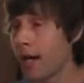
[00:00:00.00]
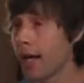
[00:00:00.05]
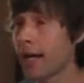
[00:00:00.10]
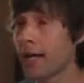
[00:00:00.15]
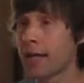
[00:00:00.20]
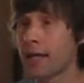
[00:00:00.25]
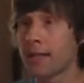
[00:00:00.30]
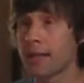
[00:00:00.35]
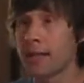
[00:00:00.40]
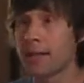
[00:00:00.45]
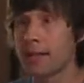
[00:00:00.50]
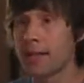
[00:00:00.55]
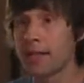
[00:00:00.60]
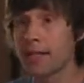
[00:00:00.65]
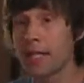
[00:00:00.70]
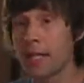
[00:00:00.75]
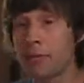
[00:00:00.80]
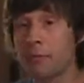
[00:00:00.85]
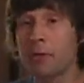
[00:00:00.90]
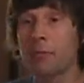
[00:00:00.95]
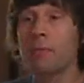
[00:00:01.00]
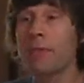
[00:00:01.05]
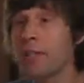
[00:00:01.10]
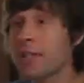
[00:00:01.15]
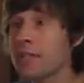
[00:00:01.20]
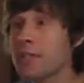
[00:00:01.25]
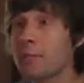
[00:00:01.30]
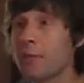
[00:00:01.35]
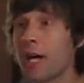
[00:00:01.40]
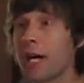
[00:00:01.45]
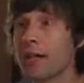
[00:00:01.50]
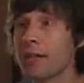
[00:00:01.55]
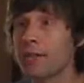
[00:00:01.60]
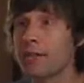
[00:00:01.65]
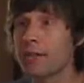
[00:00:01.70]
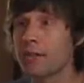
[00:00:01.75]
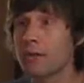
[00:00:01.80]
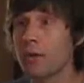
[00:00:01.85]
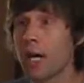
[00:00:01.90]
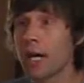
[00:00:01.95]
and they gave me millions of
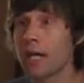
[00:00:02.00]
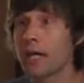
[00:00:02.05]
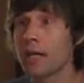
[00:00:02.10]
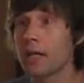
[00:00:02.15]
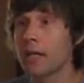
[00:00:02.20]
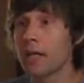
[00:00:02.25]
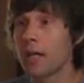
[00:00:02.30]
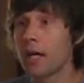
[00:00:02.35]
bucks, right?